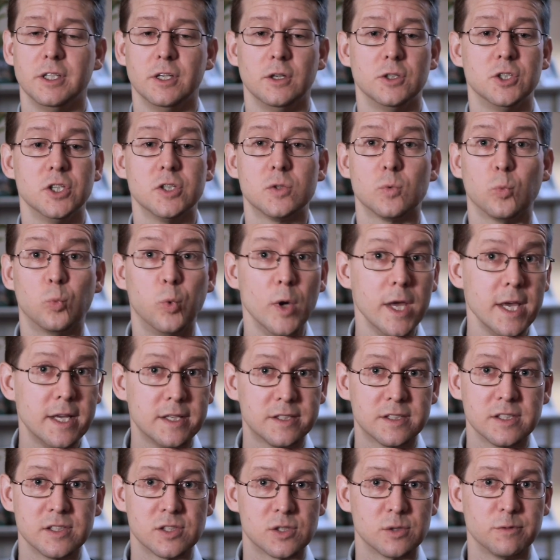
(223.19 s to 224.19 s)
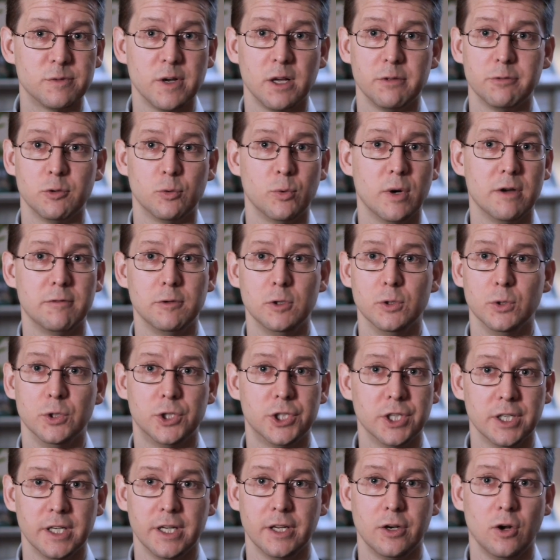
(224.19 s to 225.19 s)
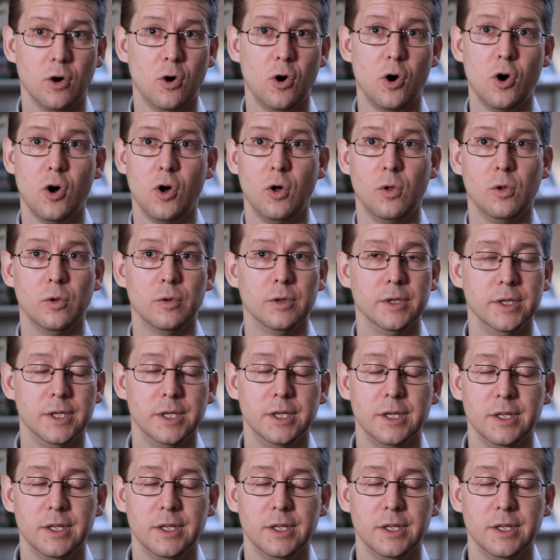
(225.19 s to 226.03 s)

You know, just weeks since the Velvet Revolution had all